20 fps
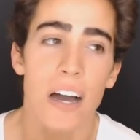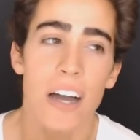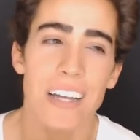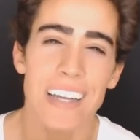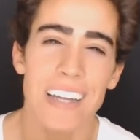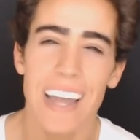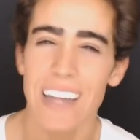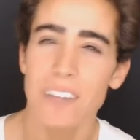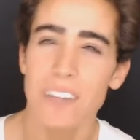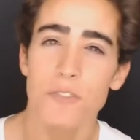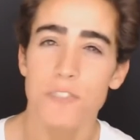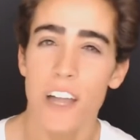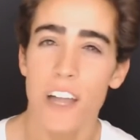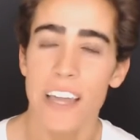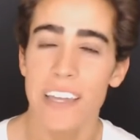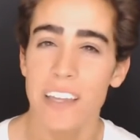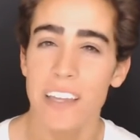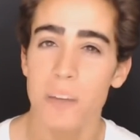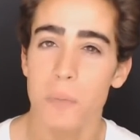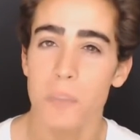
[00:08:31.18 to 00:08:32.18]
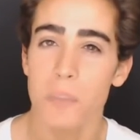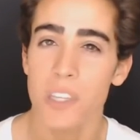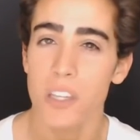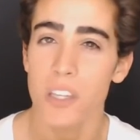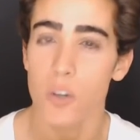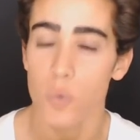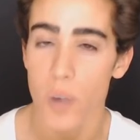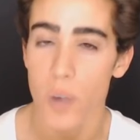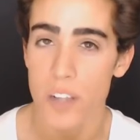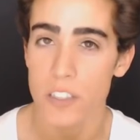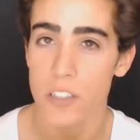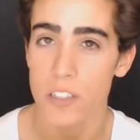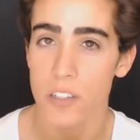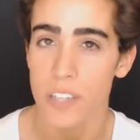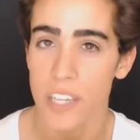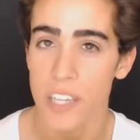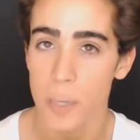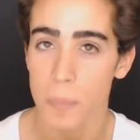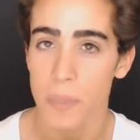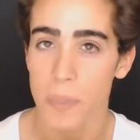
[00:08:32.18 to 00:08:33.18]
kind of like the original
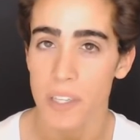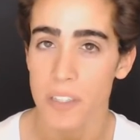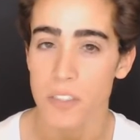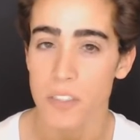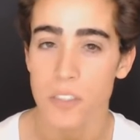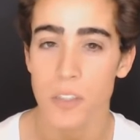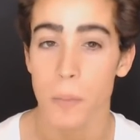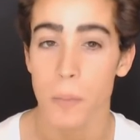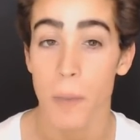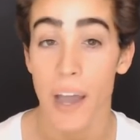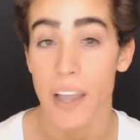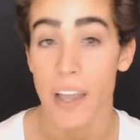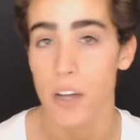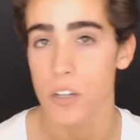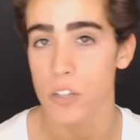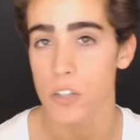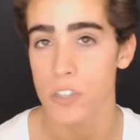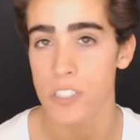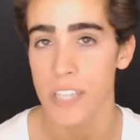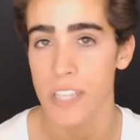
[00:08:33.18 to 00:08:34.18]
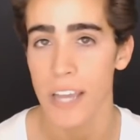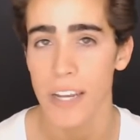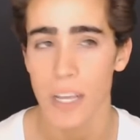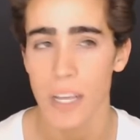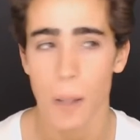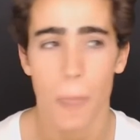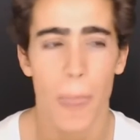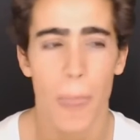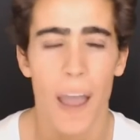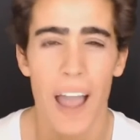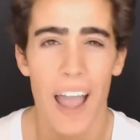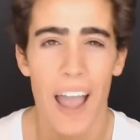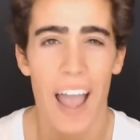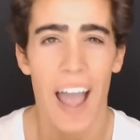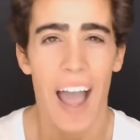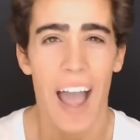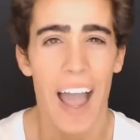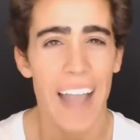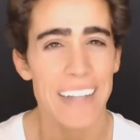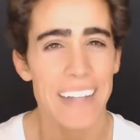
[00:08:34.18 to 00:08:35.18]
hippies to my understanding.
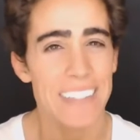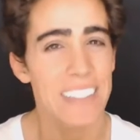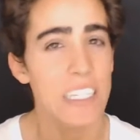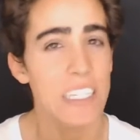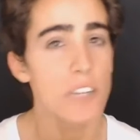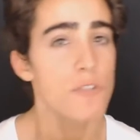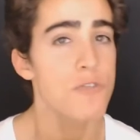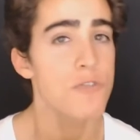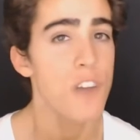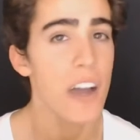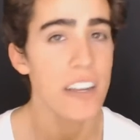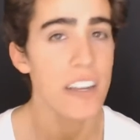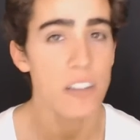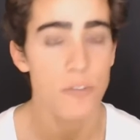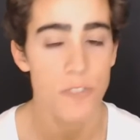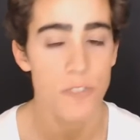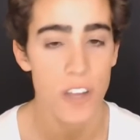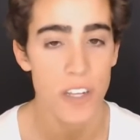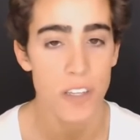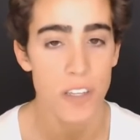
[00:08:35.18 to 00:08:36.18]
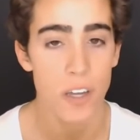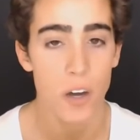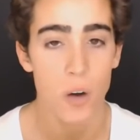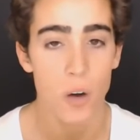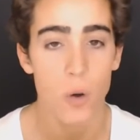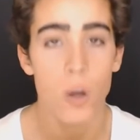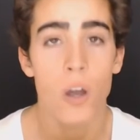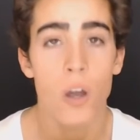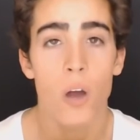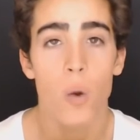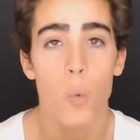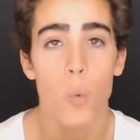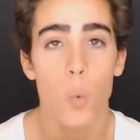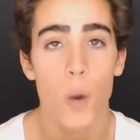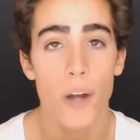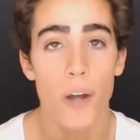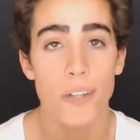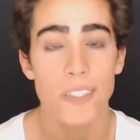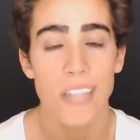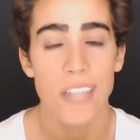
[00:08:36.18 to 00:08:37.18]
I did find a video
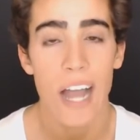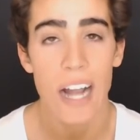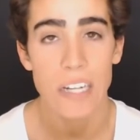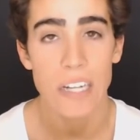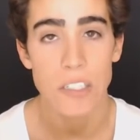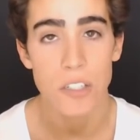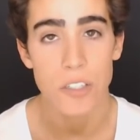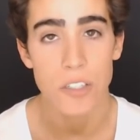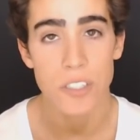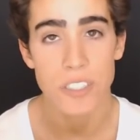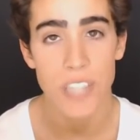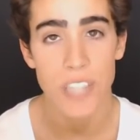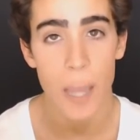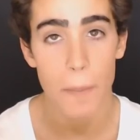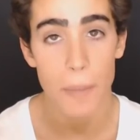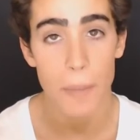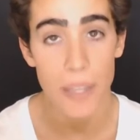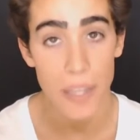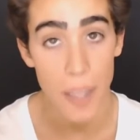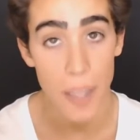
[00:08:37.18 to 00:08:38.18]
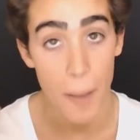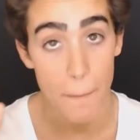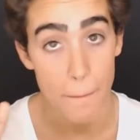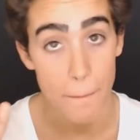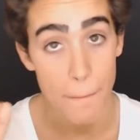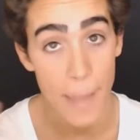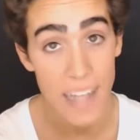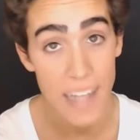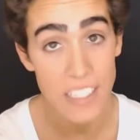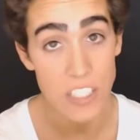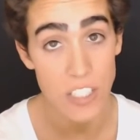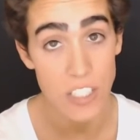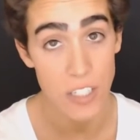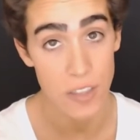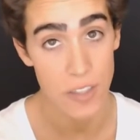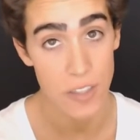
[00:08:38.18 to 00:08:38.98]
where Dr. Sebi mentioned